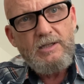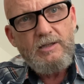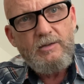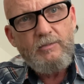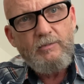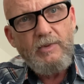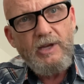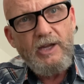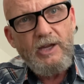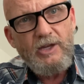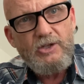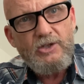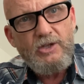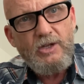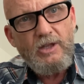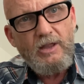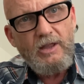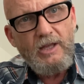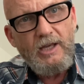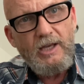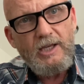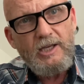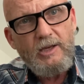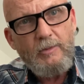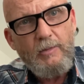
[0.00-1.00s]
makes you
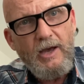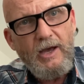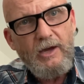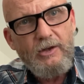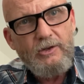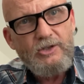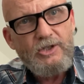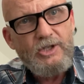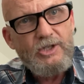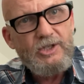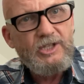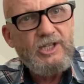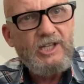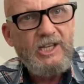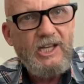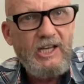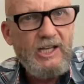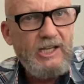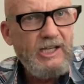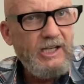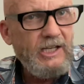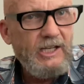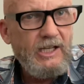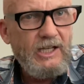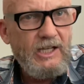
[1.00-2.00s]
think about just
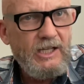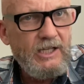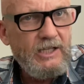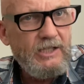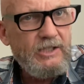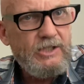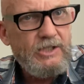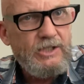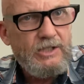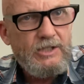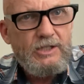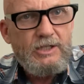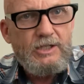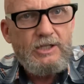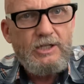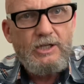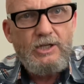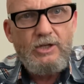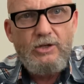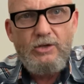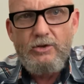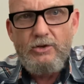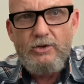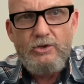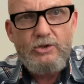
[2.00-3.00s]
getting it. Just, you
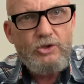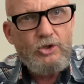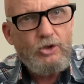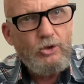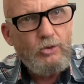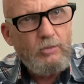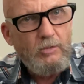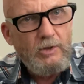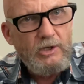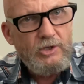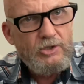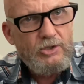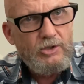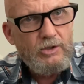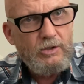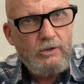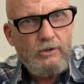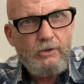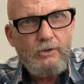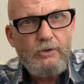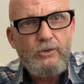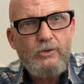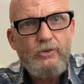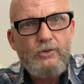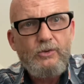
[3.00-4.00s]
know, there's too much to
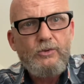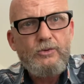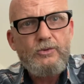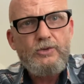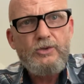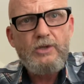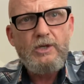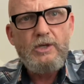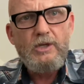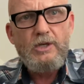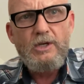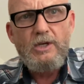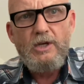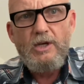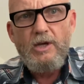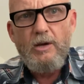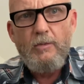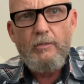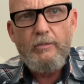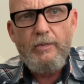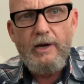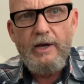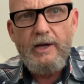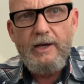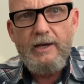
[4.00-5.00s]
lose.
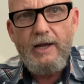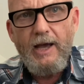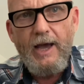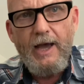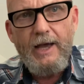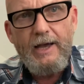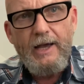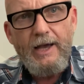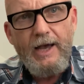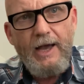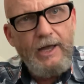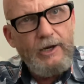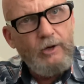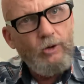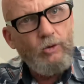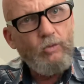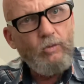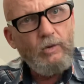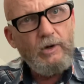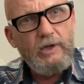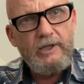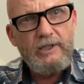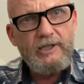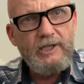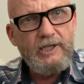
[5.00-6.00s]
But I, I don't
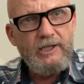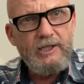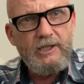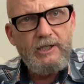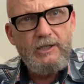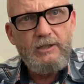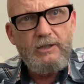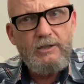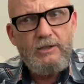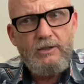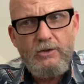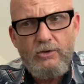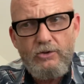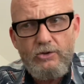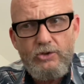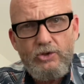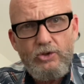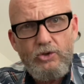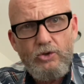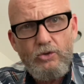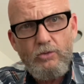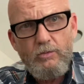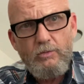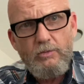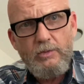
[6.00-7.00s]
want to get it. There's
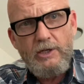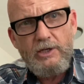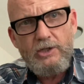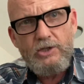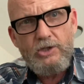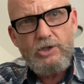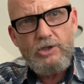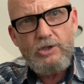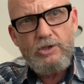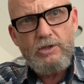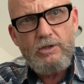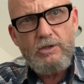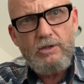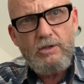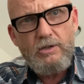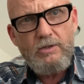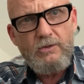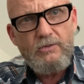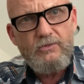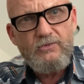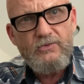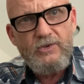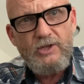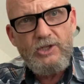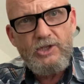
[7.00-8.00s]
too much
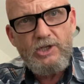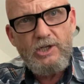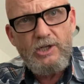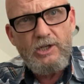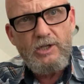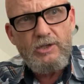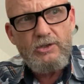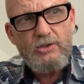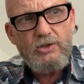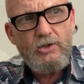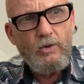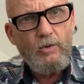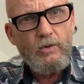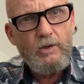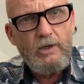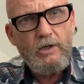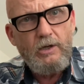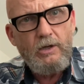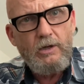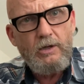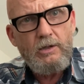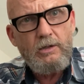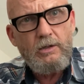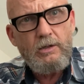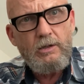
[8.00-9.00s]
fishiness going
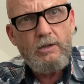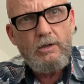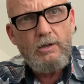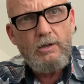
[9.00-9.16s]
on.